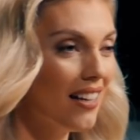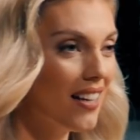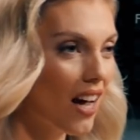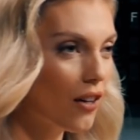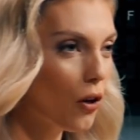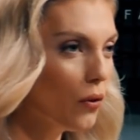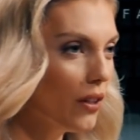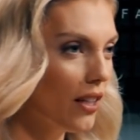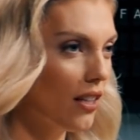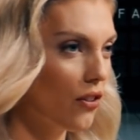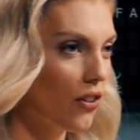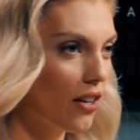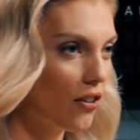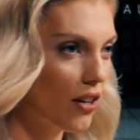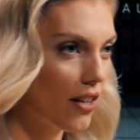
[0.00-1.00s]
Not only can
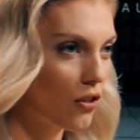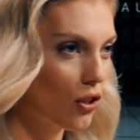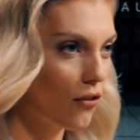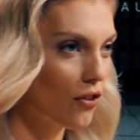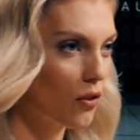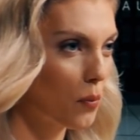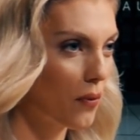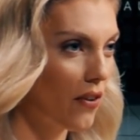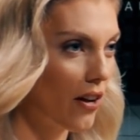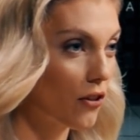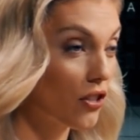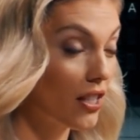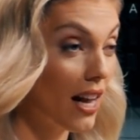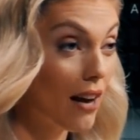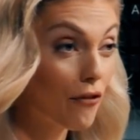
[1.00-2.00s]
your internet service provider
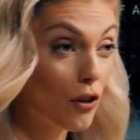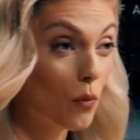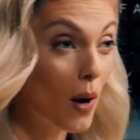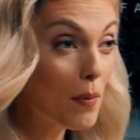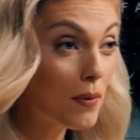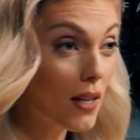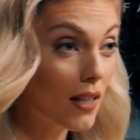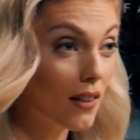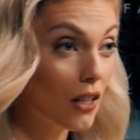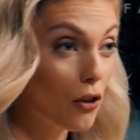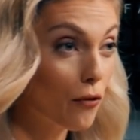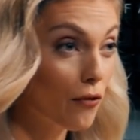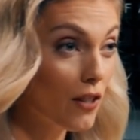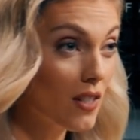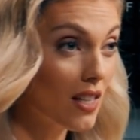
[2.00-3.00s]
see every website that
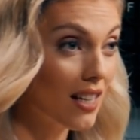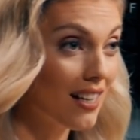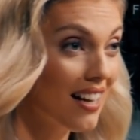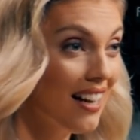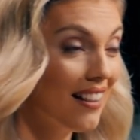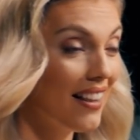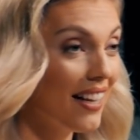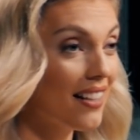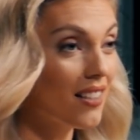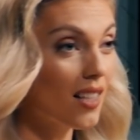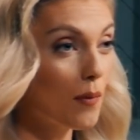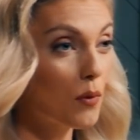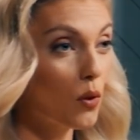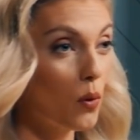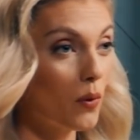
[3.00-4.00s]
you visited, they can
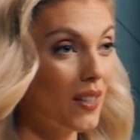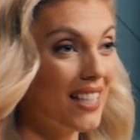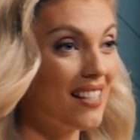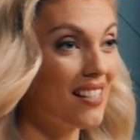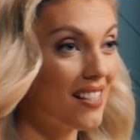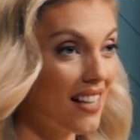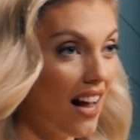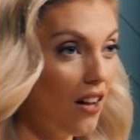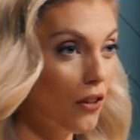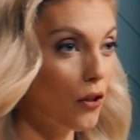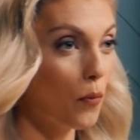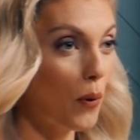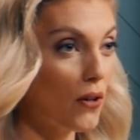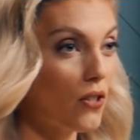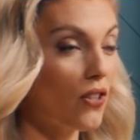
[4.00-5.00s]
subsequently sell
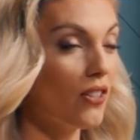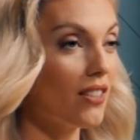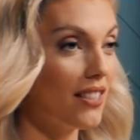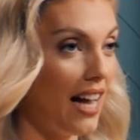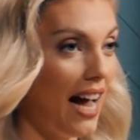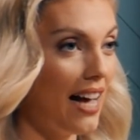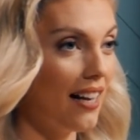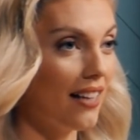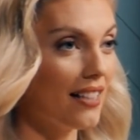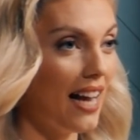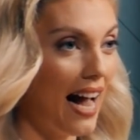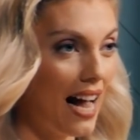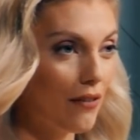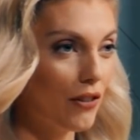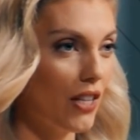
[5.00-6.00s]
your personal data
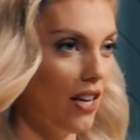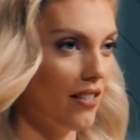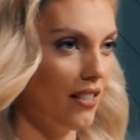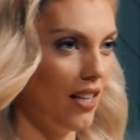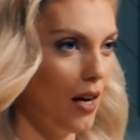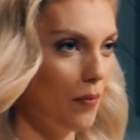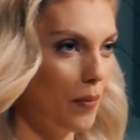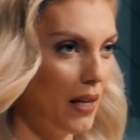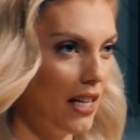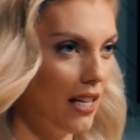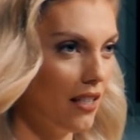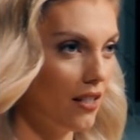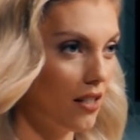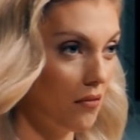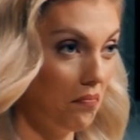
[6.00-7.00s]
to advertising
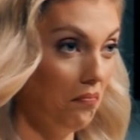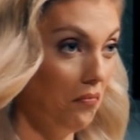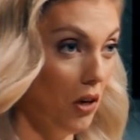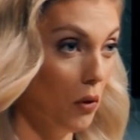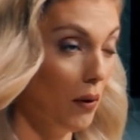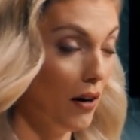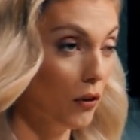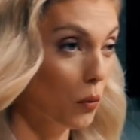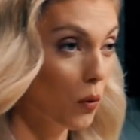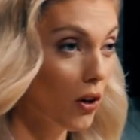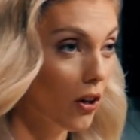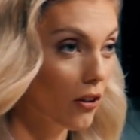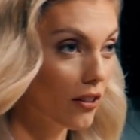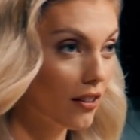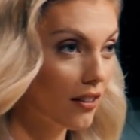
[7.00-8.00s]
companies around the
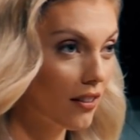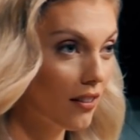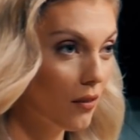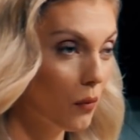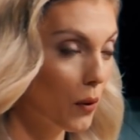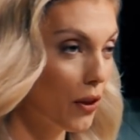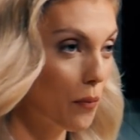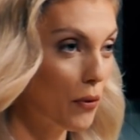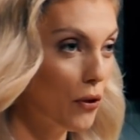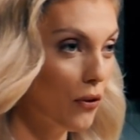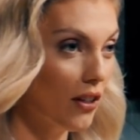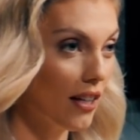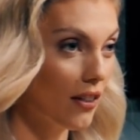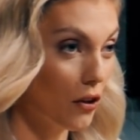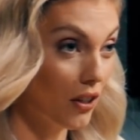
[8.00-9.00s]
world with
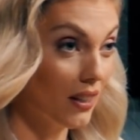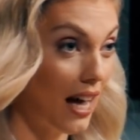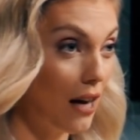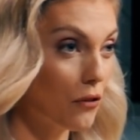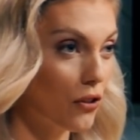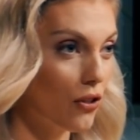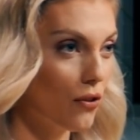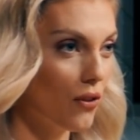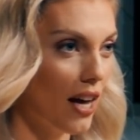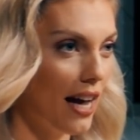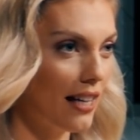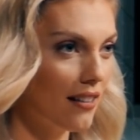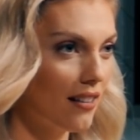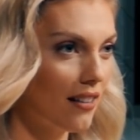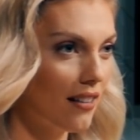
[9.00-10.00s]
impunity. They're allowed to do that.